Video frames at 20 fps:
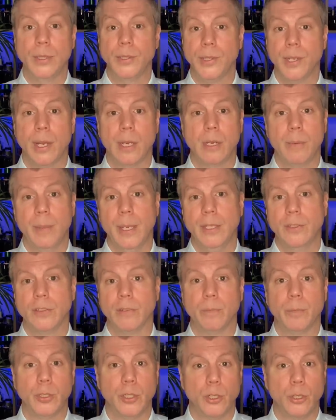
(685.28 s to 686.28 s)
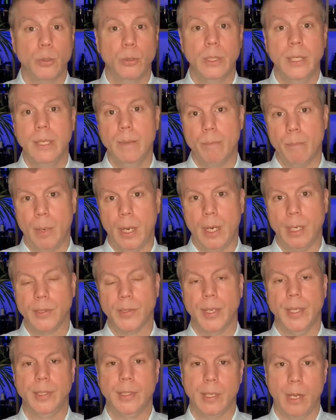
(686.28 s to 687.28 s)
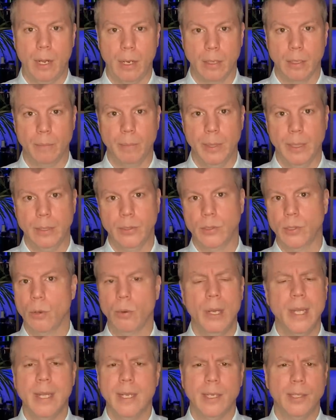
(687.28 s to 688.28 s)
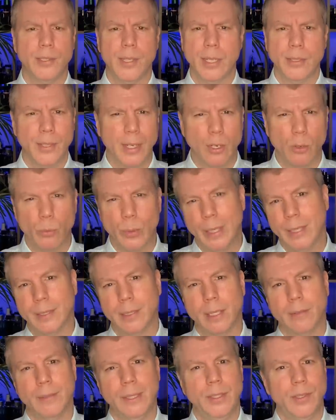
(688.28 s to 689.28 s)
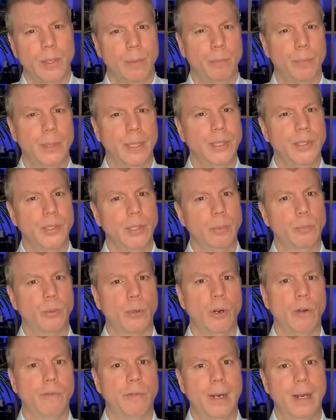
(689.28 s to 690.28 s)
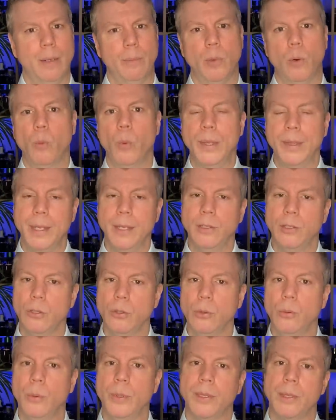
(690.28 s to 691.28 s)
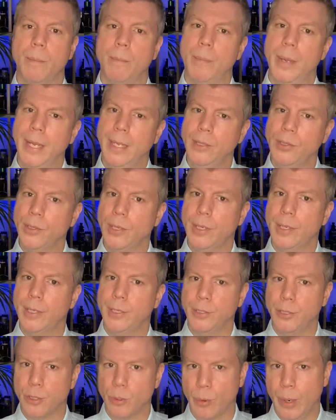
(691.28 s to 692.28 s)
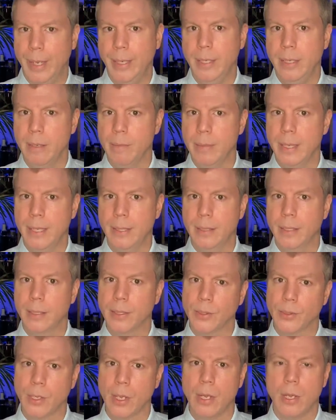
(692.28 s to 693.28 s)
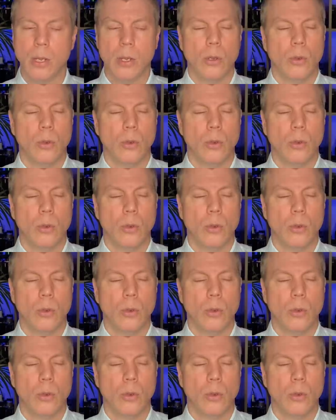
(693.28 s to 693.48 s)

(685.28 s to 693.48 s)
resting on a base of patchouli, moss, and tonka bean. So it sounds like a relatively simplistic profile, but what they do with the basil and the geranium in this